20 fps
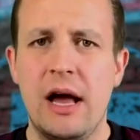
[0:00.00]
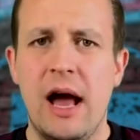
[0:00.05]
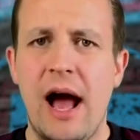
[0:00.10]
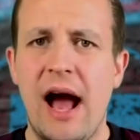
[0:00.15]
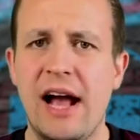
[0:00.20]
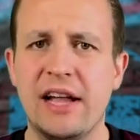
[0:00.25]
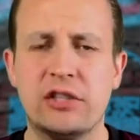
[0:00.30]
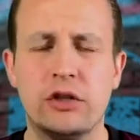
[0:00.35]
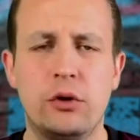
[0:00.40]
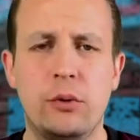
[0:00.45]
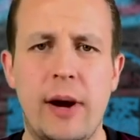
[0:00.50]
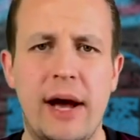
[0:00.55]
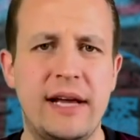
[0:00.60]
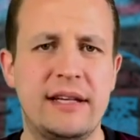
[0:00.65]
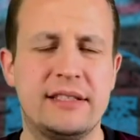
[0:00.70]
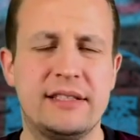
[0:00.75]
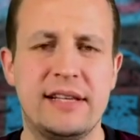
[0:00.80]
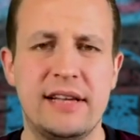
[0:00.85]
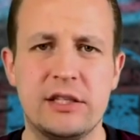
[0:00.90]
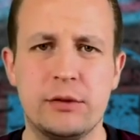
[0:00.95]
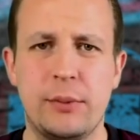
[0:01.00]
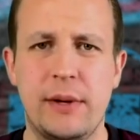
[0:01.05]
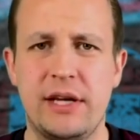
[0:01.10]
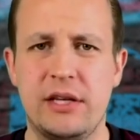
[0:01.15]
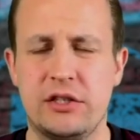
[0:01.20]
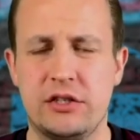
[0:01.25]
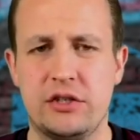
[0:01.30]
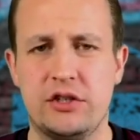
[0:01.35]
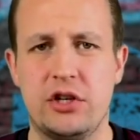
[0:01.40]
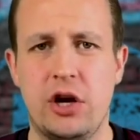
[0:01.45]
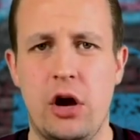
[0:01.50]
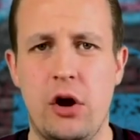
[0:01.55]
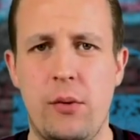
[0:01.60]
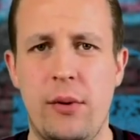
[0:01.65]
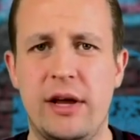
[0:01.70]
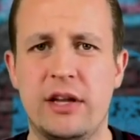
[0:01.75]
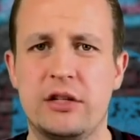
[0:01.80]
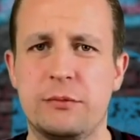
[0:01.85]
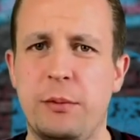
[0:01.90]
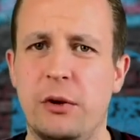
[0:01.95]
As always, this week's show
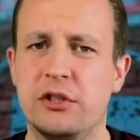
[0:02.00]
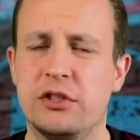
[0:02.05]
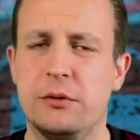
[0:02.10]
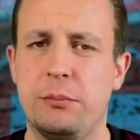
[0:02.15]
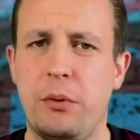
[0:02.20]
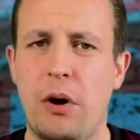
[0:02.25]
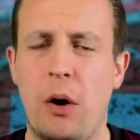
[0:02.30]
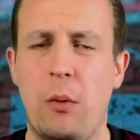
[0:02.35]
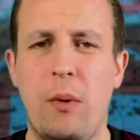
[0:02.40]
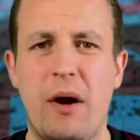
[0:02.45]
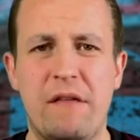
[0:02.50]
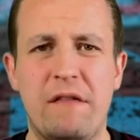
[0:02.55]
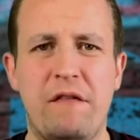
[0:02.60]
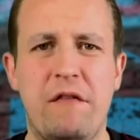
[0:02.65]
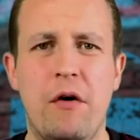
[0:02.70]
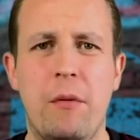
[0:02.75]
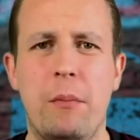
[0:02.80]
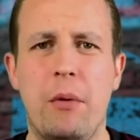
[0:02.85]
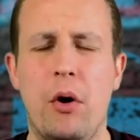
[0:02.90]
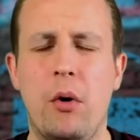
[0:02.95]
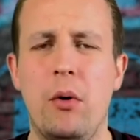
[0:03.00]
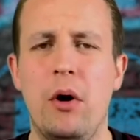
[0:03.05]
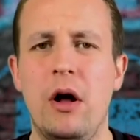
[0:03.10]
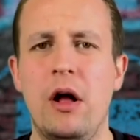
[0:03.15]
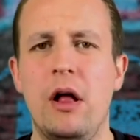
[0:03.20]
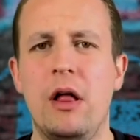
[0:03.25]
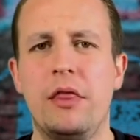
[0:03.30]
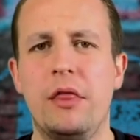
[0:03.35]
is sponsored by OneFootball.